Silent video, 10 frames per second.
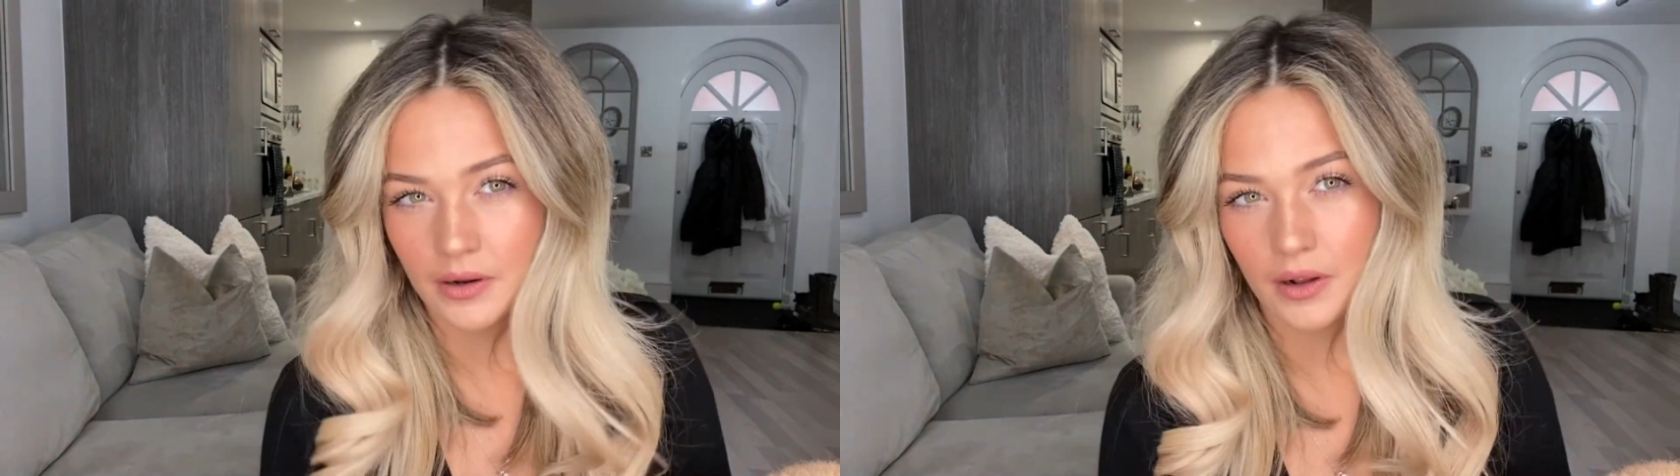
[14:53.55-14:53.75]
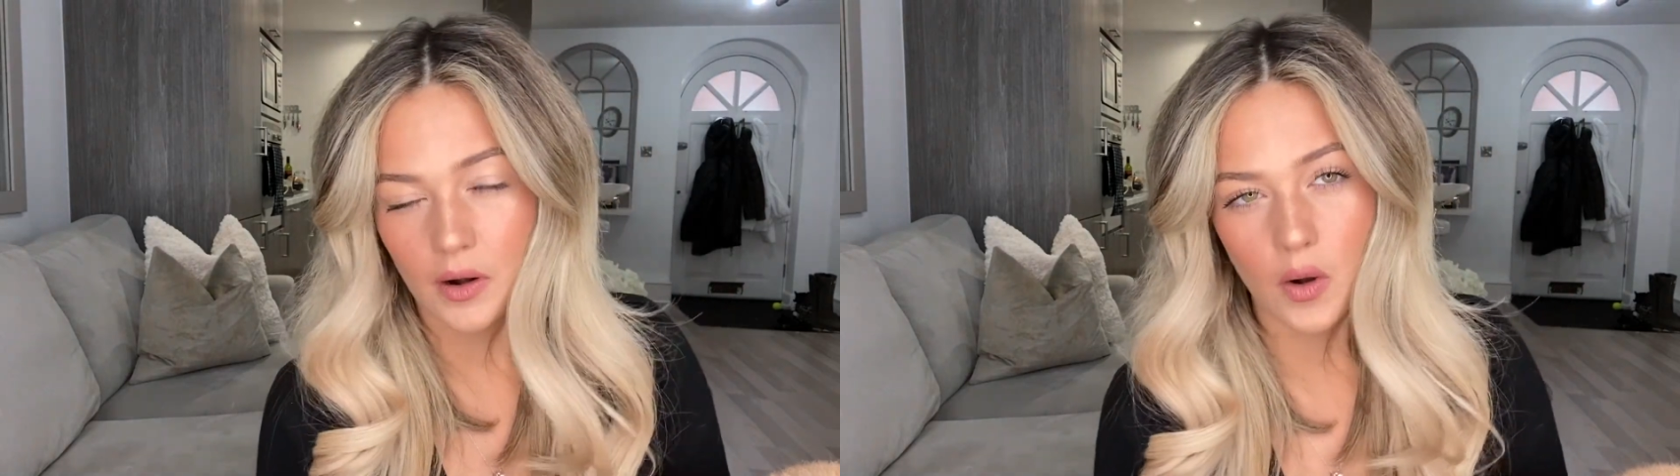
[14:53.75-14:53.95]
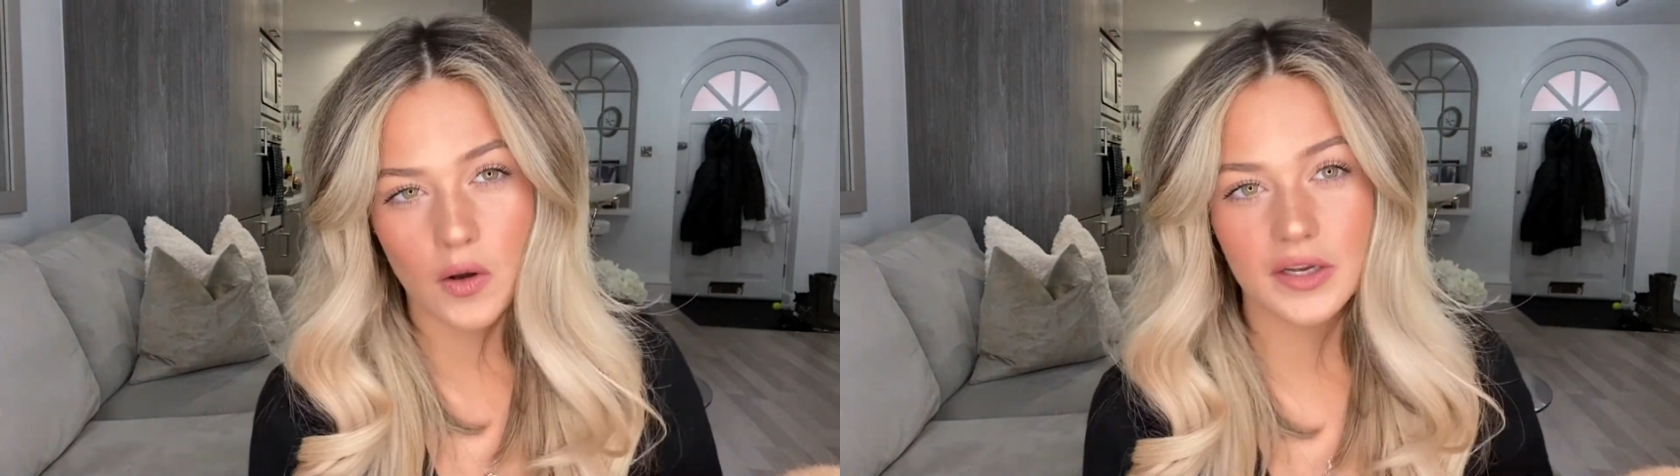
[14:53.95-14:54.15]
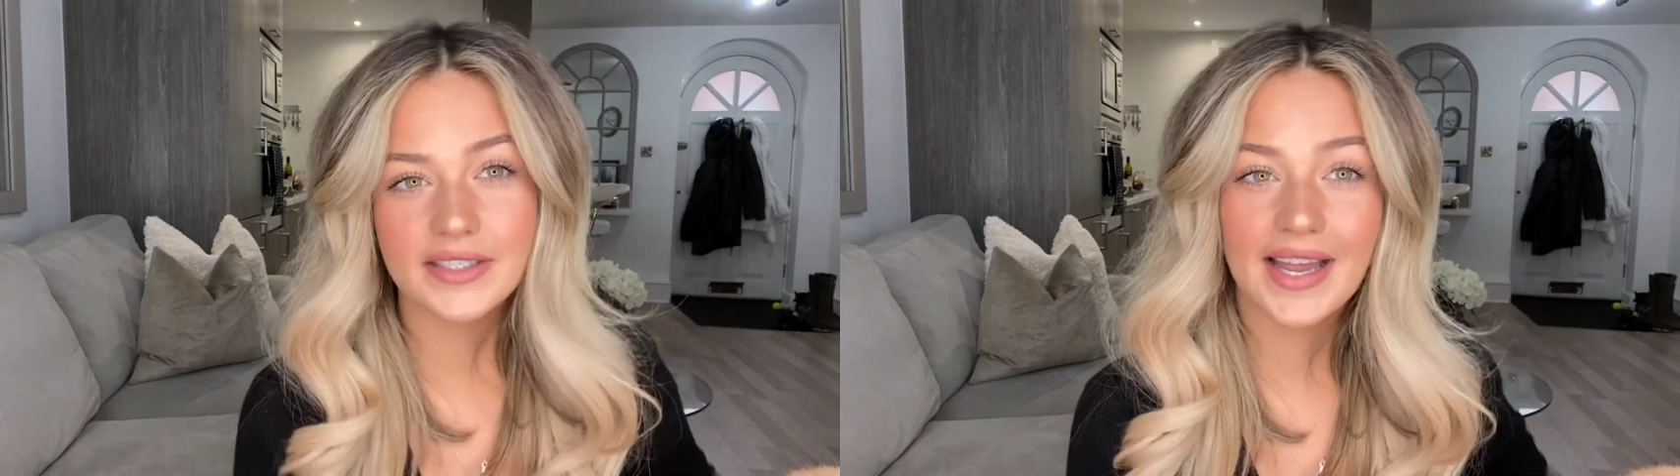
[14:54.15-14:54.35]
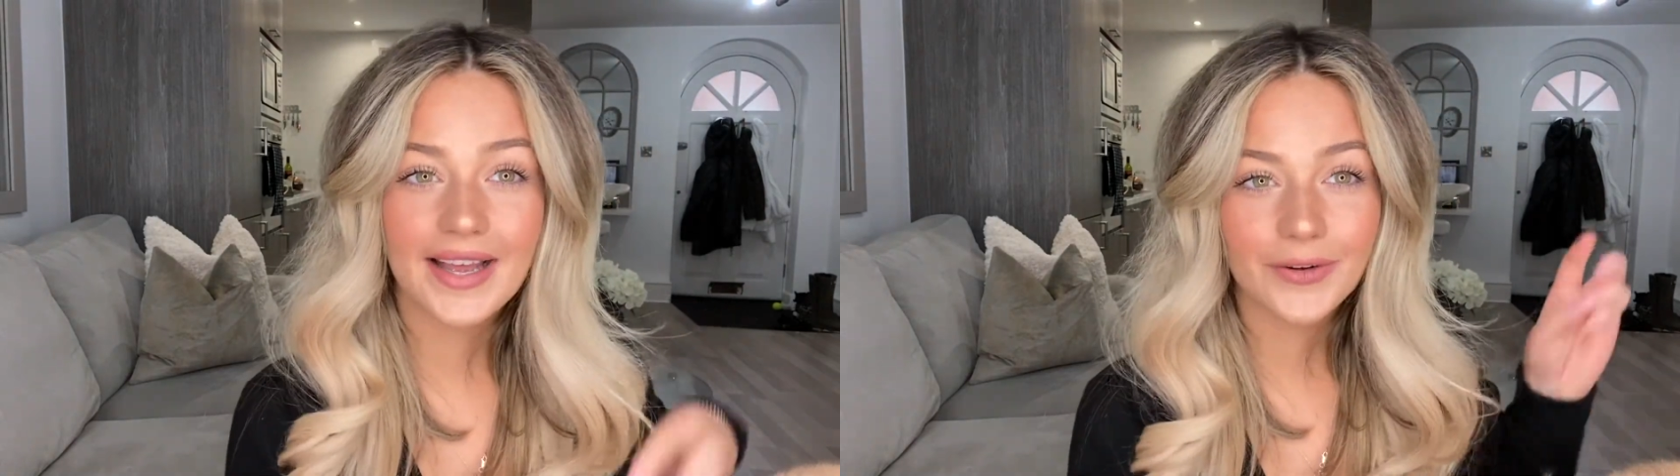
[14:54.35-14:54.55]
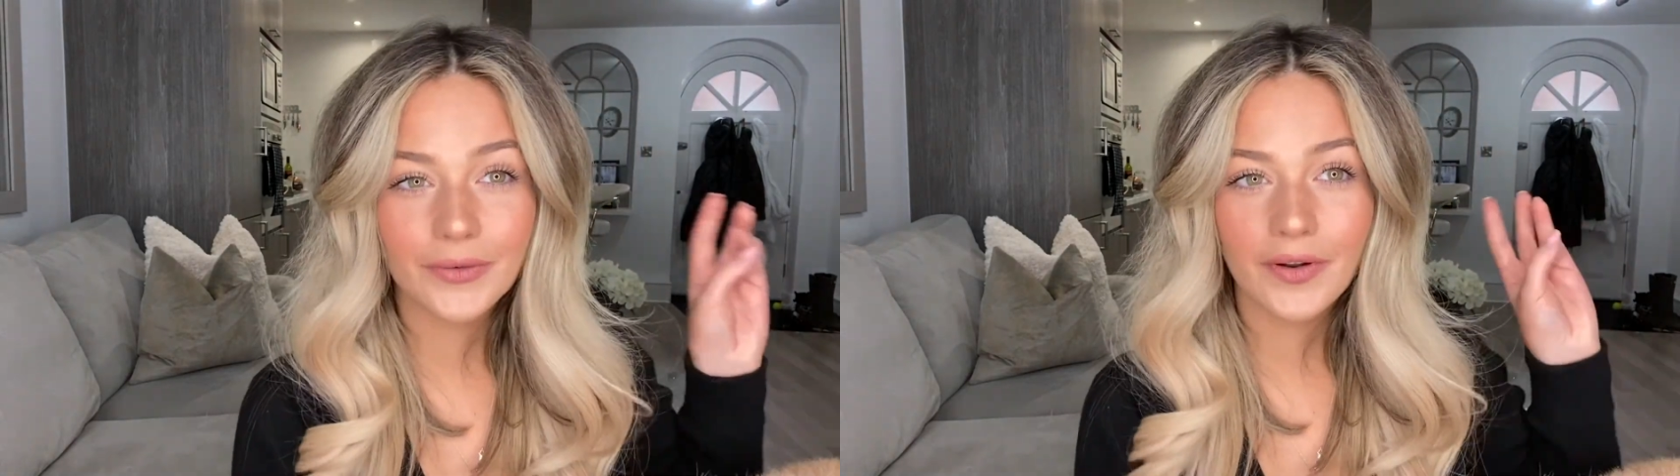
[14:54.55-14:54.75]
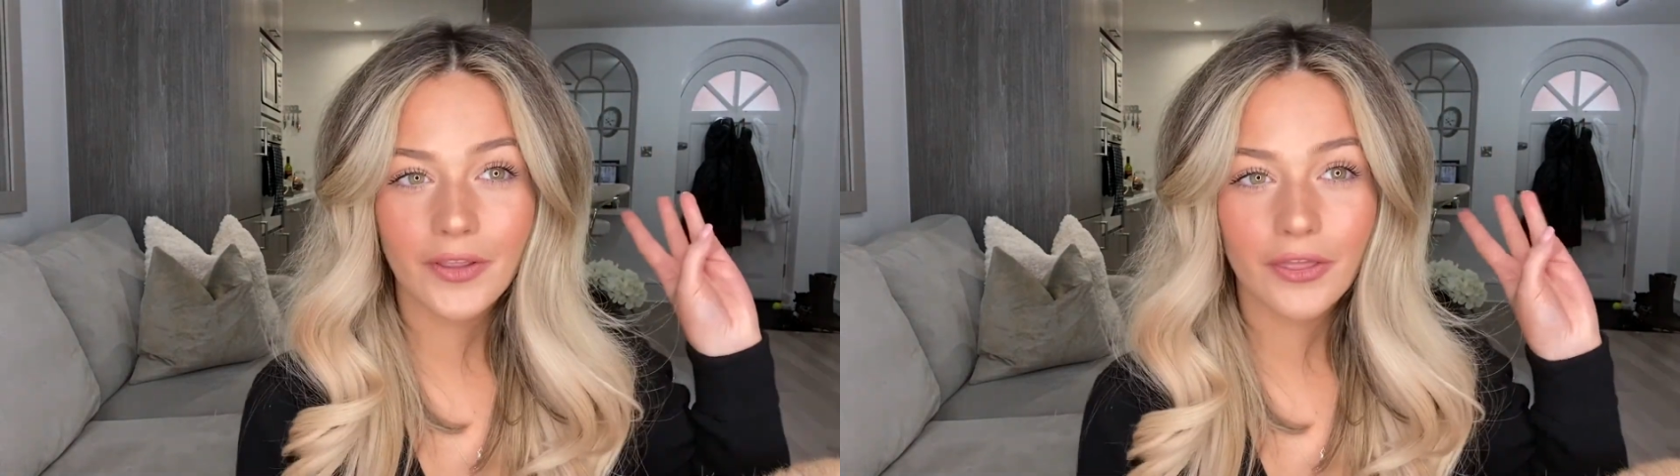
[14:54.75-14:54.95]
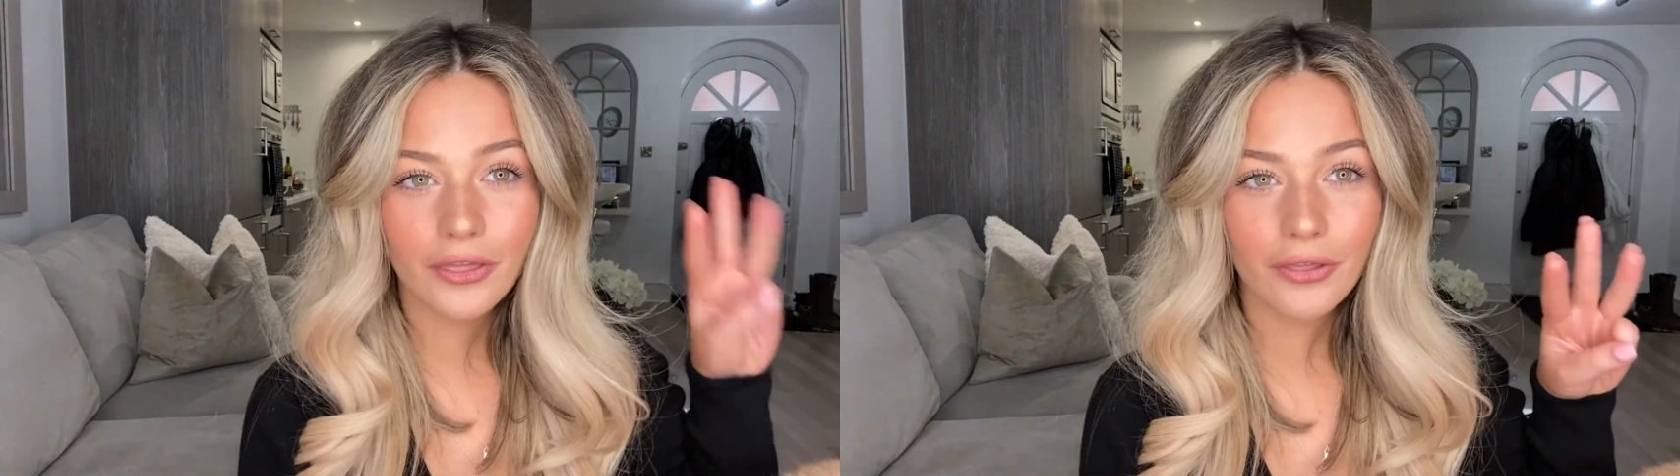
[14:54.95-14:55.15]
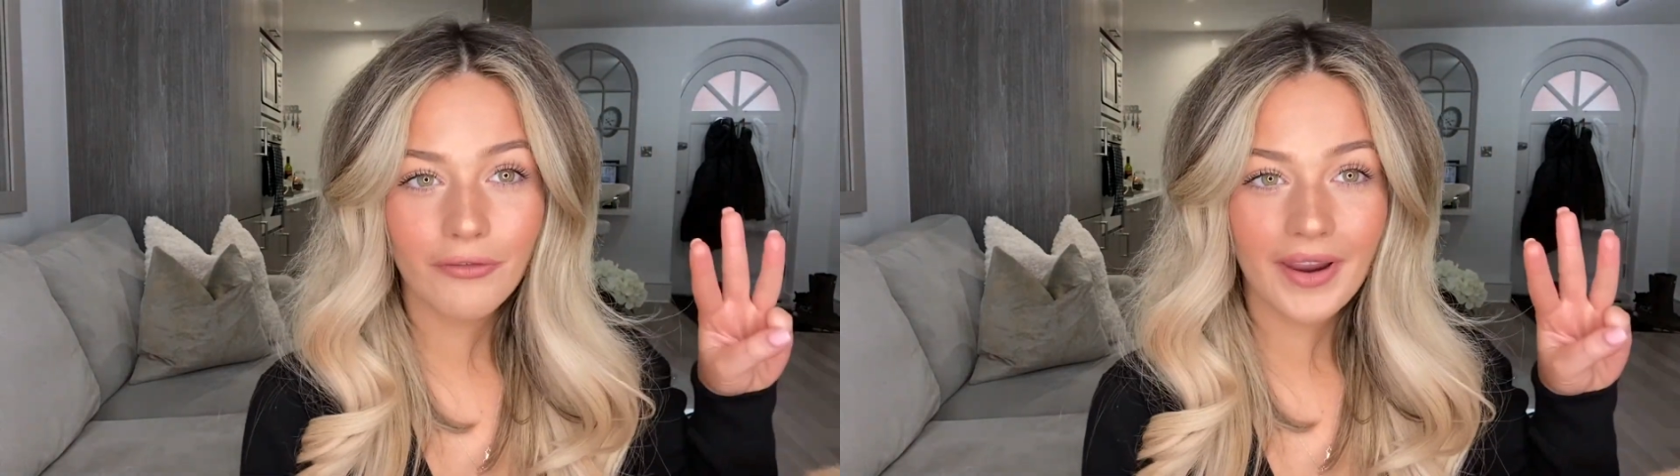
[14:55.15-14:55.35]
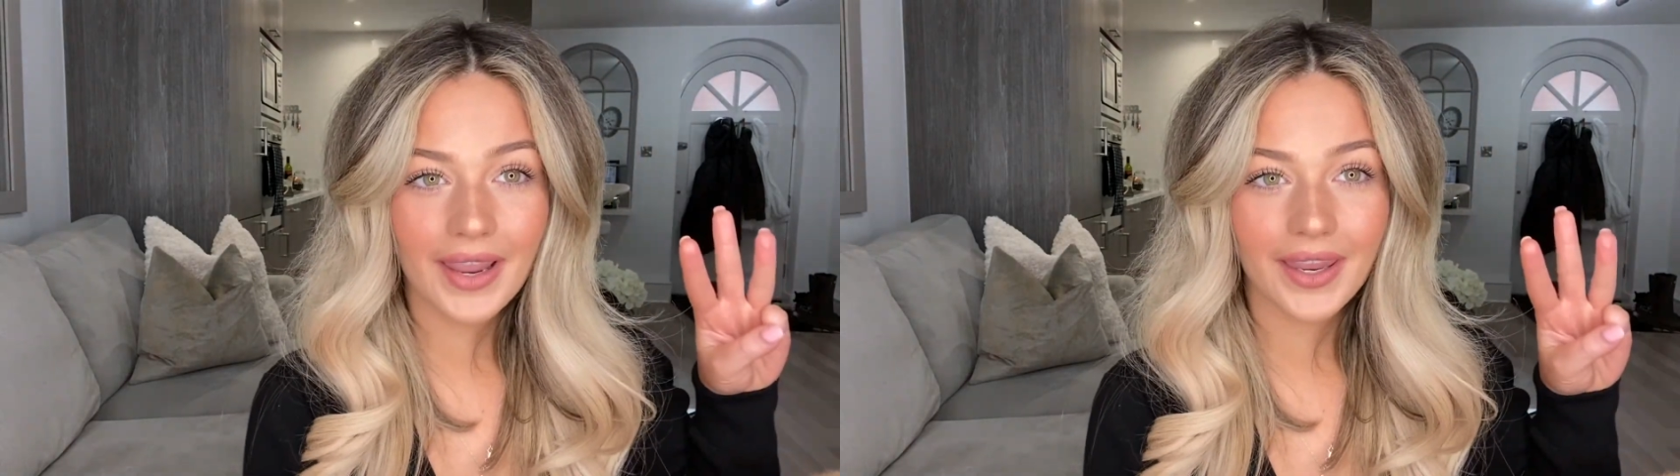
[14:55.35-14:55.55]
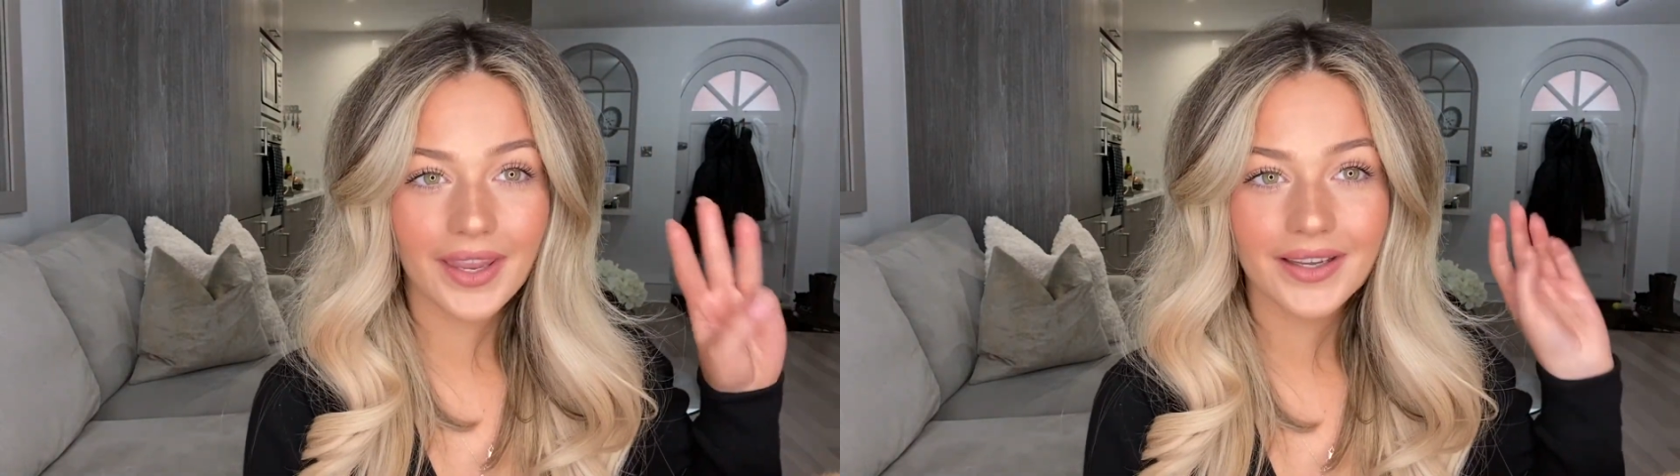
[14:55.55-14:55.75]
lockdown 3.